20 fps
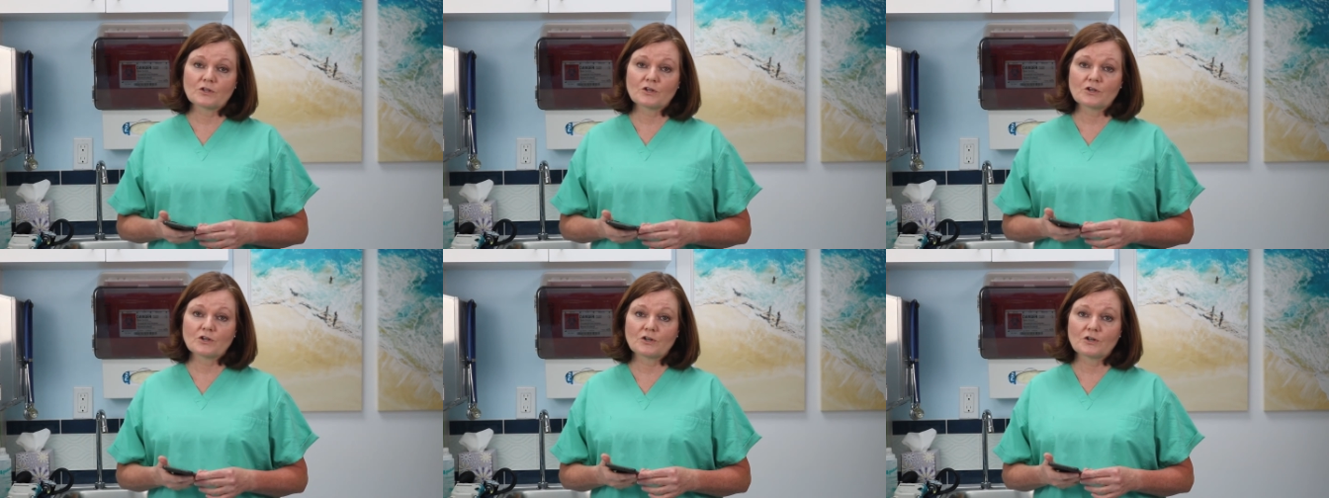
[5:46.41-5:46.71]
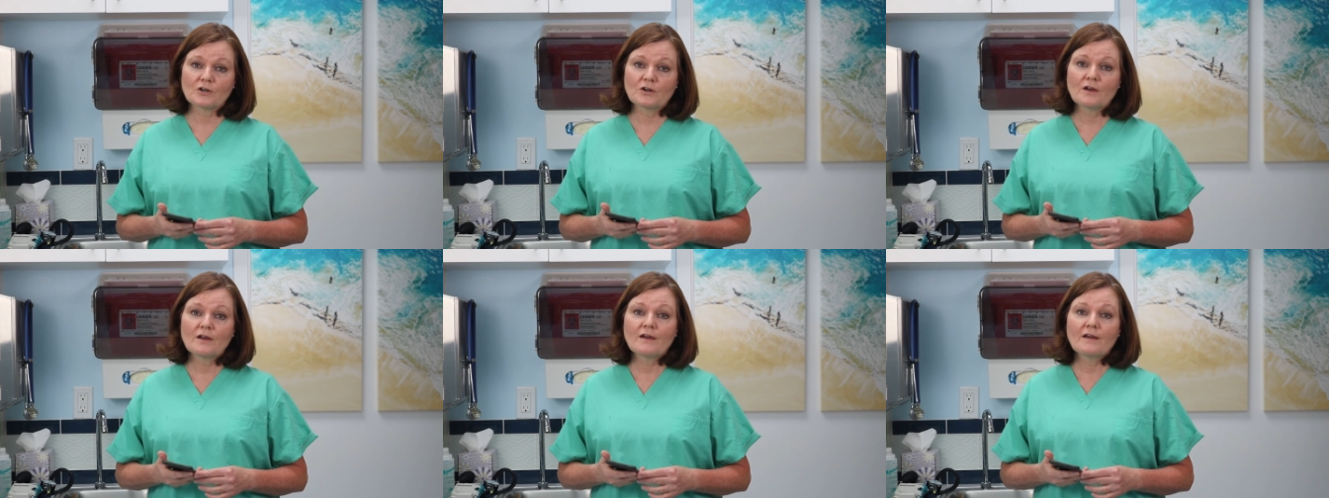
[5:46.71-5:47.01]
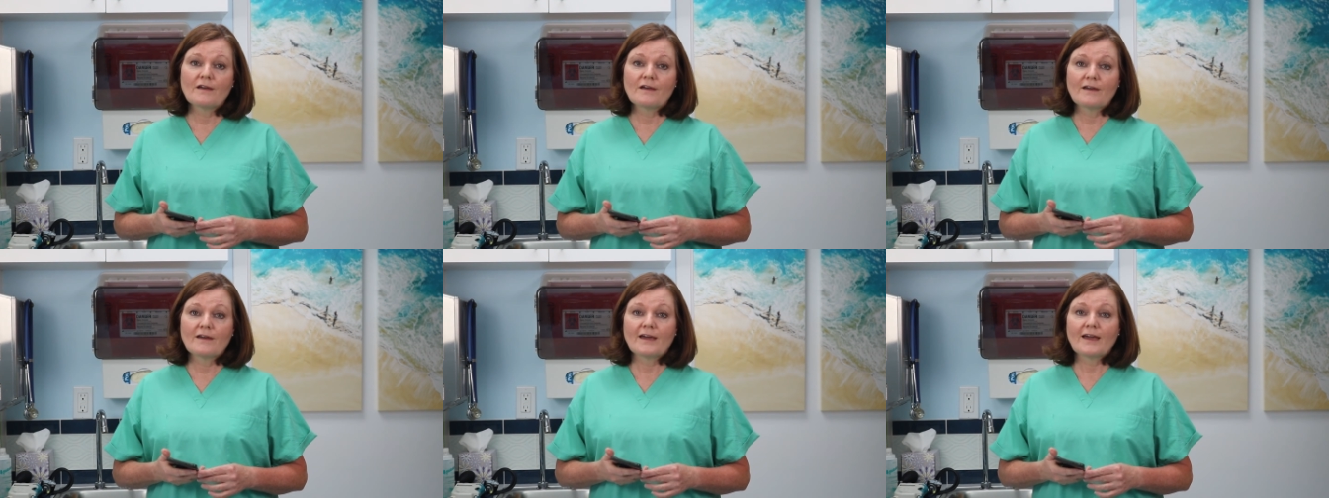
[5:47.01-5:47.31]
her,
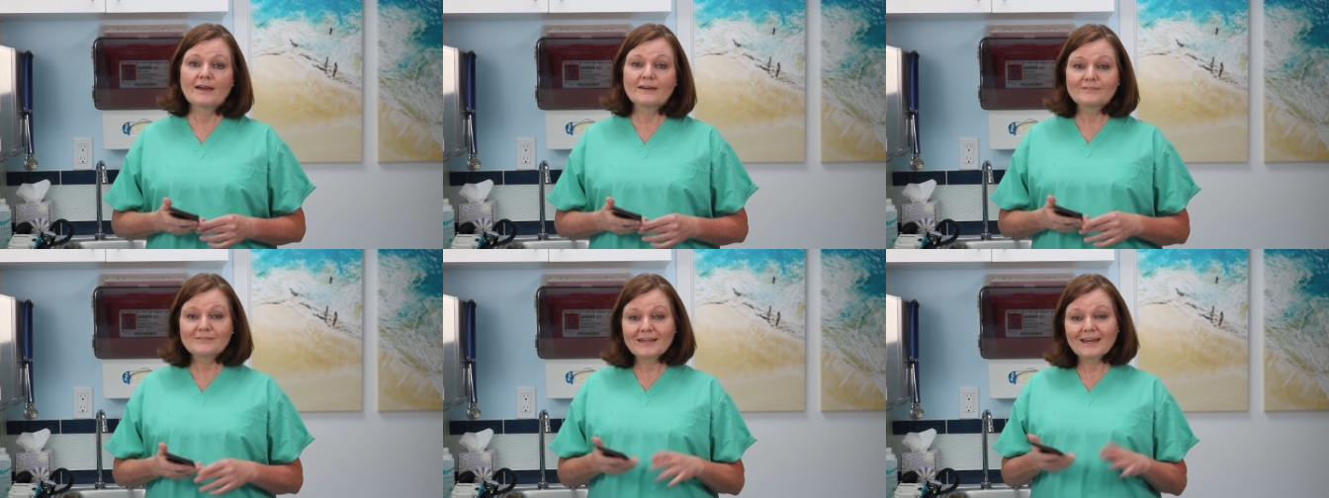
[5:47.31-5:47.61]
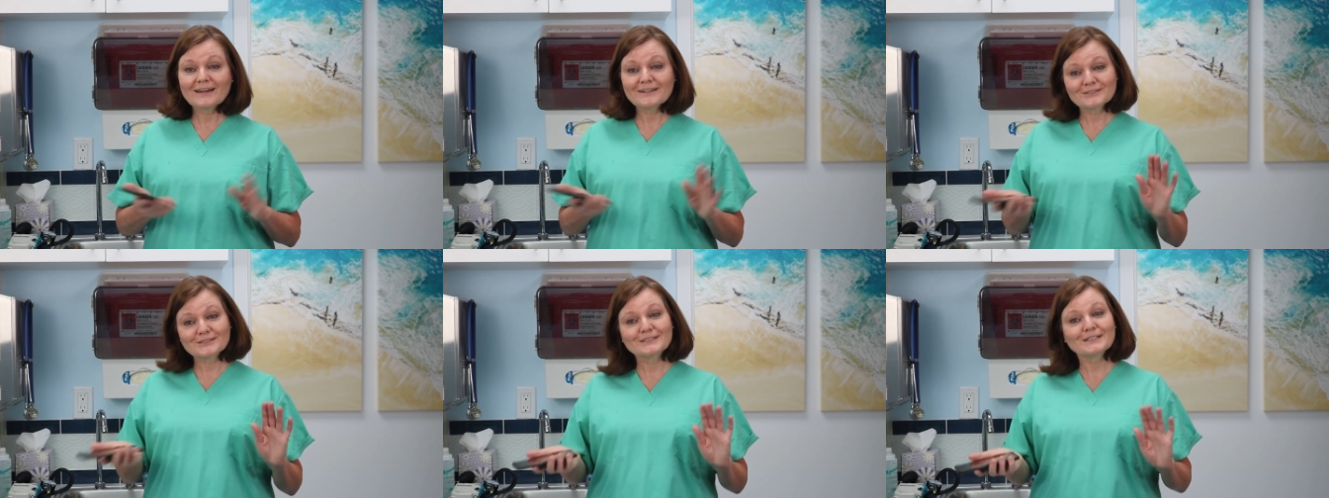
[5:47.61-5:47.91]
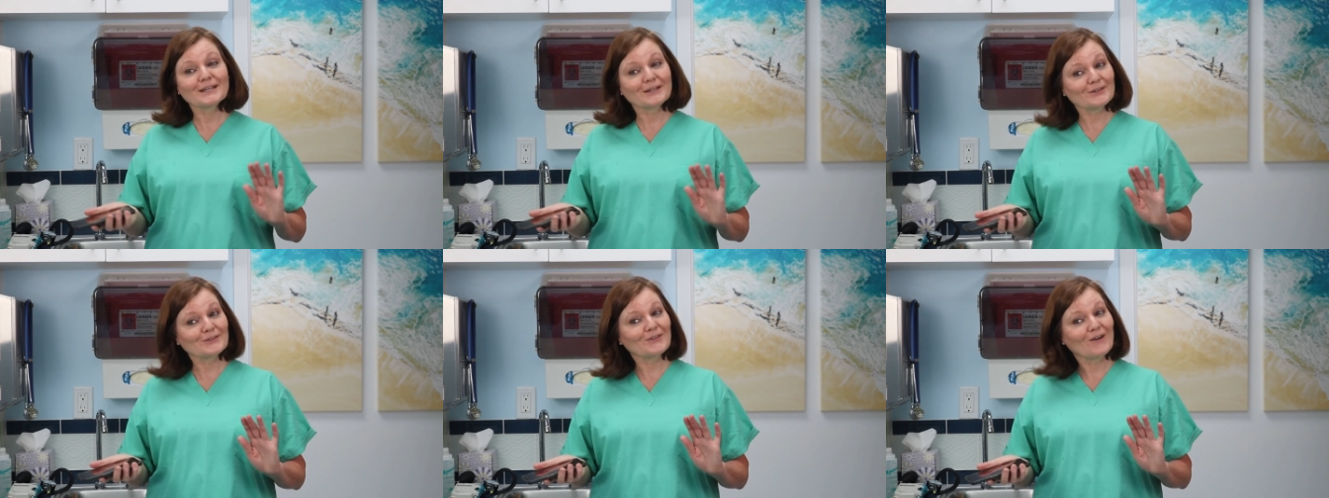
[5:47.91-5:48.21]
and they actually
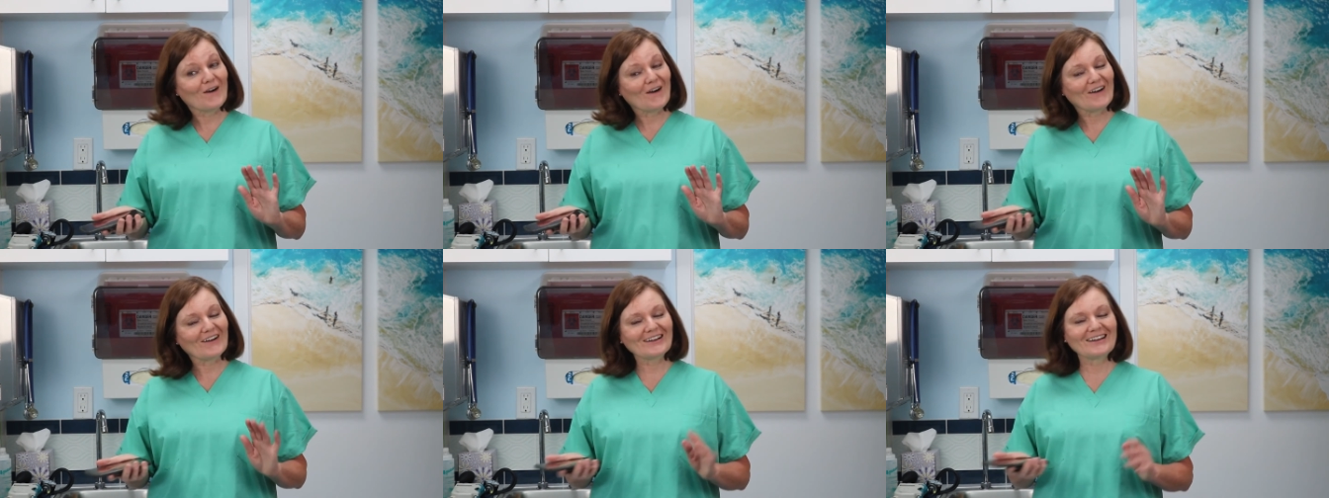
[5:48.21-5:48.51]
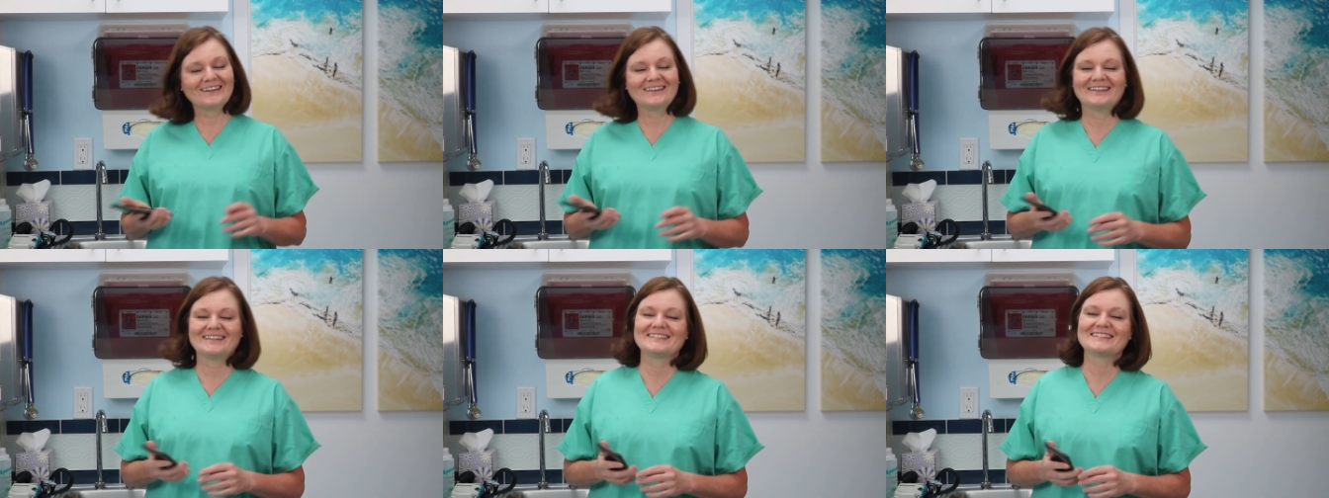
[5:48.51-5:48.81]
get along.